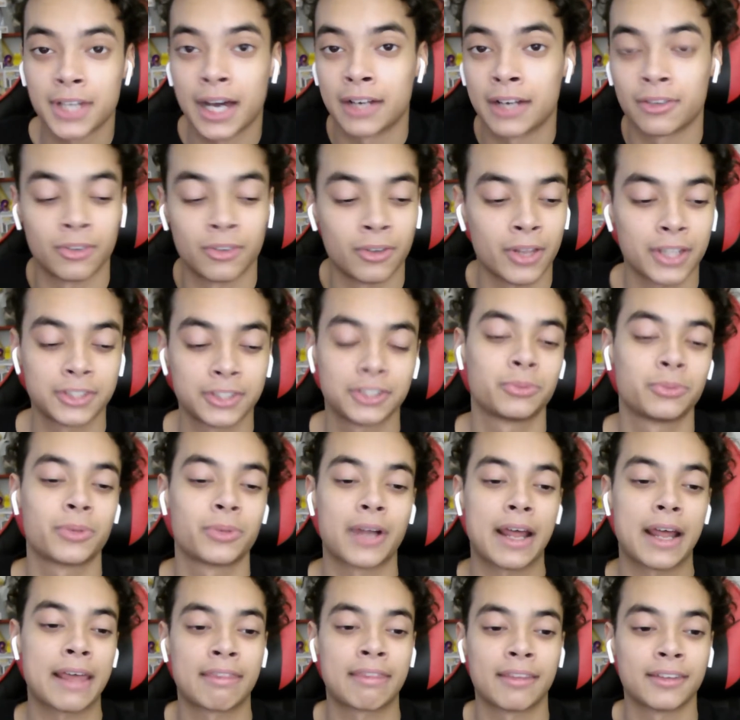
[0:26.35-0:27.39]
I don't know, that's just what
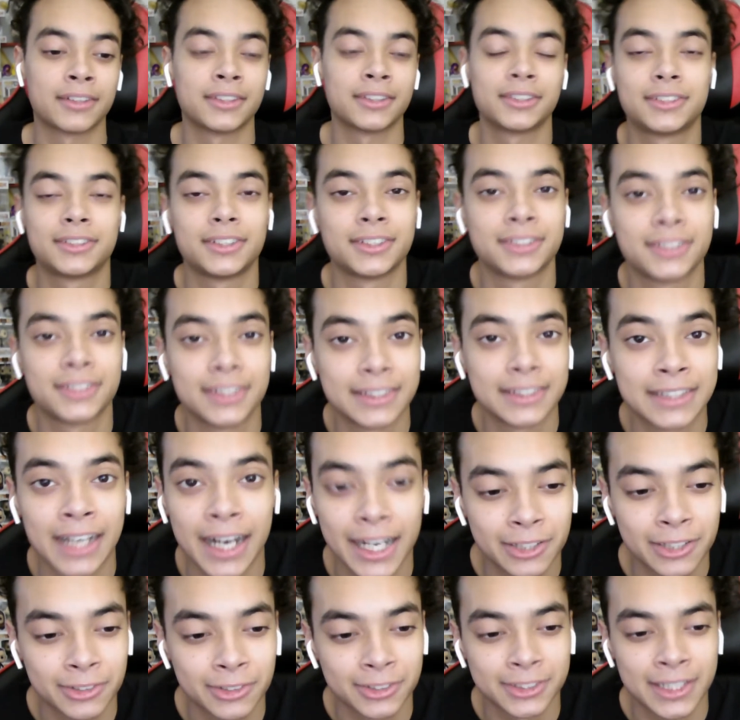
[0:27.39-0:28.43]
I think. Just the title